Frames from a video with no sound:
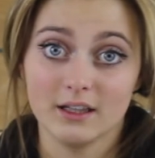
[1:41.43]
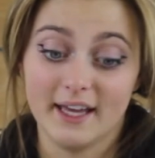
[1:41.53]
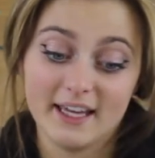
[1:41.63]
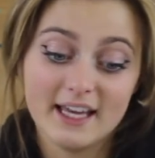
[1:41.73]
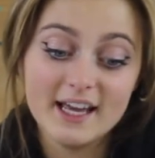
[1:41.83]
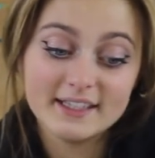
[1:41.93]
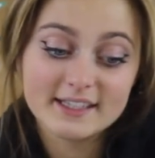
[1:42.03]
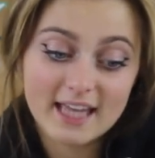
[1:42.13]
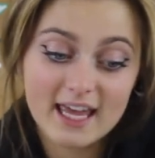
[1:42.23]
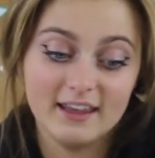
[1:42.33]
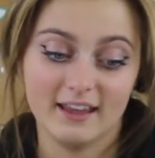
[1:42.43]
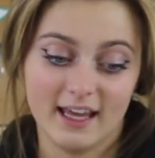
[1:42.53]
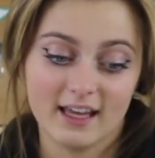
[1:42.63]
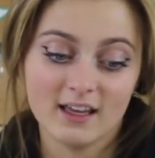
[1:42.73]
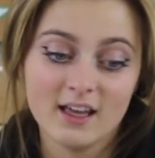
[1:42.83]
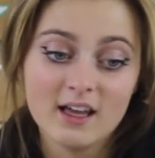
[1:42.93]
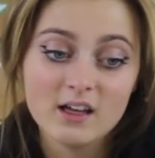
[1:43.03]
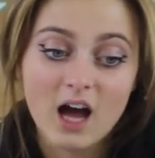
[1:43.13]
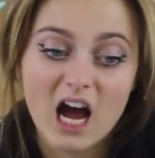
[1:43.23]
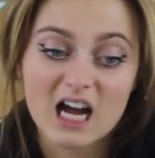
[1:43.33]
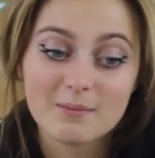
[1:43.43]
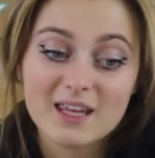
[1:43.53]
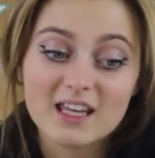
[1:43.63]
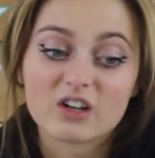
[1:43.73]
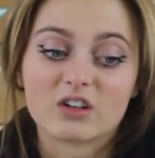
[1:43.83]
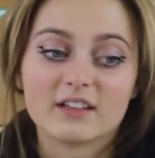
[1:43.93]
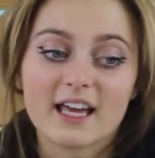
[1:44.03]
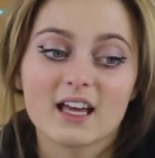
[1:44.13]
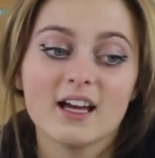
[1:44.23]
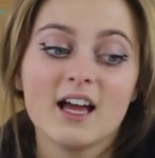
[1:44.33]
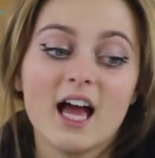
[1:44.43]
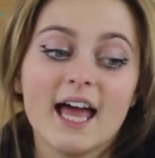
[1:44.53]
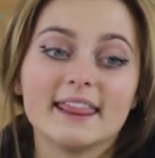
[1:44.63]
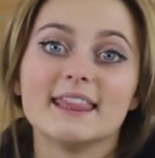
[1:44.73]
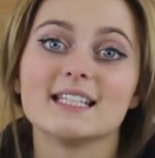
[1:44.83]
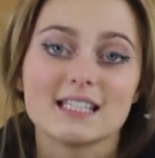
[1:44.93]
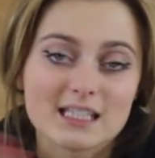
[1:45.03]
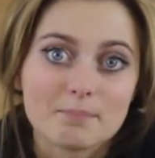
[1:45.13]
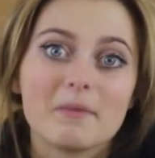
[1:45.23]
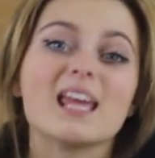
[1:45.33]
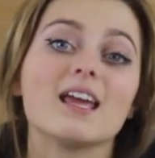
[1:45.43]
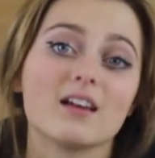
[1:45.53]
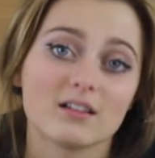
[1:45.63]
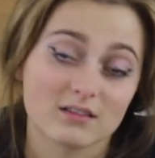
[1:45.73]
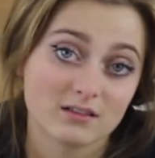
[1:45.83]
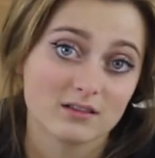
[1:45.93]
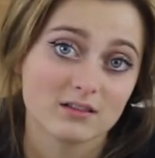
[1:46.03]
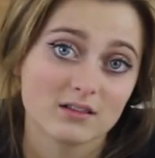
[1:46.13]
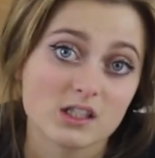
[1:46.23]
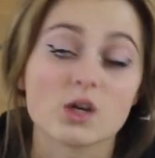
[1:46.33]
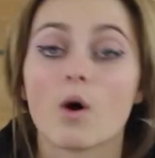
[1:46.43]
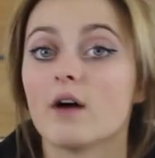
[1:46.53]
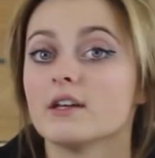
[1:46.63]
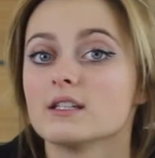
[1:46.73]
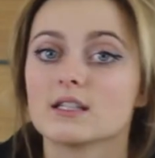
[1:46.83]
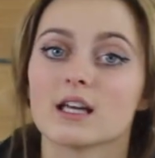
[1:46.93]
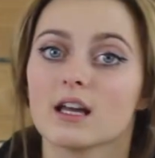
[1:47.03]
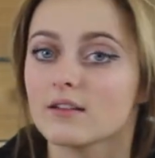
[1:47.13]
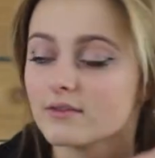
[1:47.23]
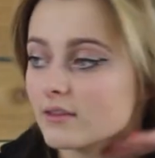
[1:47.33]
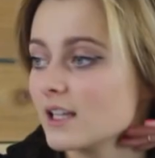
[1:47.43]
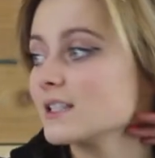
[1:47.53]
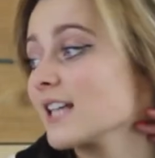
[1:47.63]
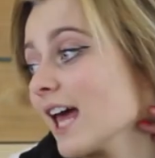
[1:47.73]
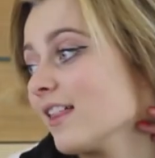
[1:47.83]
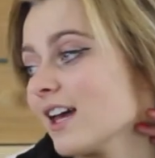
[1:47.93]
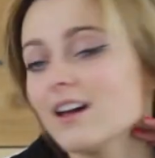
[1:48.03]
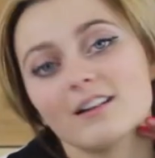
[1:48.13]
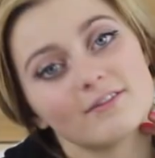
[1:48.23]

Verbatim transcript: Like it's Kailee like I'm here like this is me. So obviously it's Kailee.